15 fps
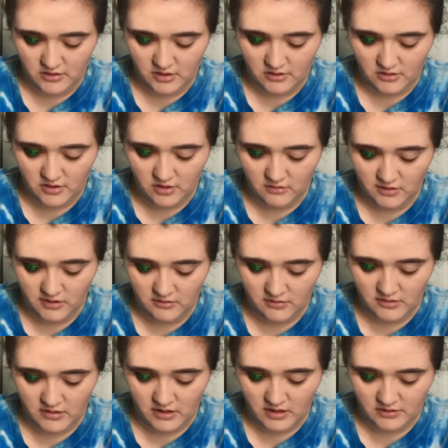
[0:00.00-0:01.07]
know you
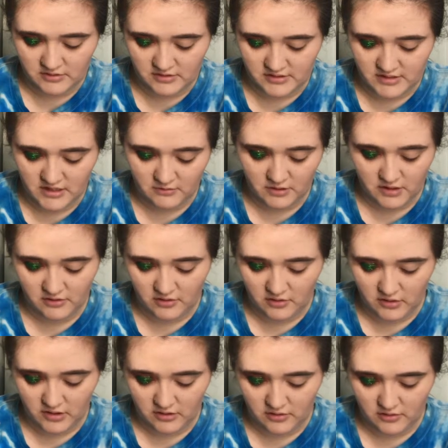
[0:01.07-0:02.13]
and they understand what you're
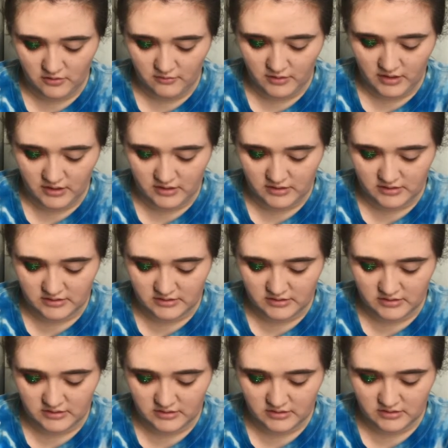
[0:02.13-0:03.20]
going through
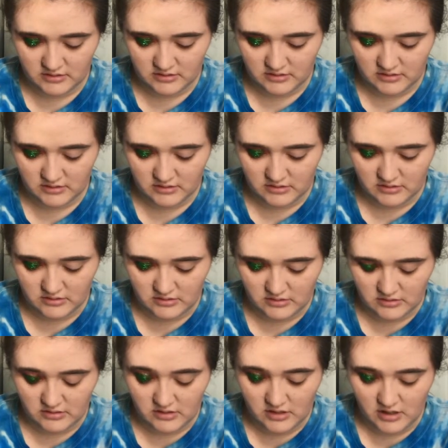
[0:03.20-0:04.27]
because
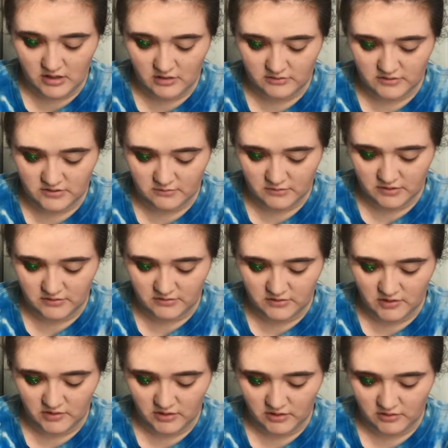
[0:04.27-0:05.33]
they know someone who's
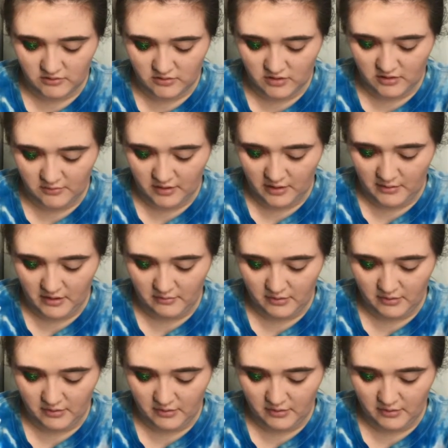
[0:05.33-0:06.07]
going through it, or blah blah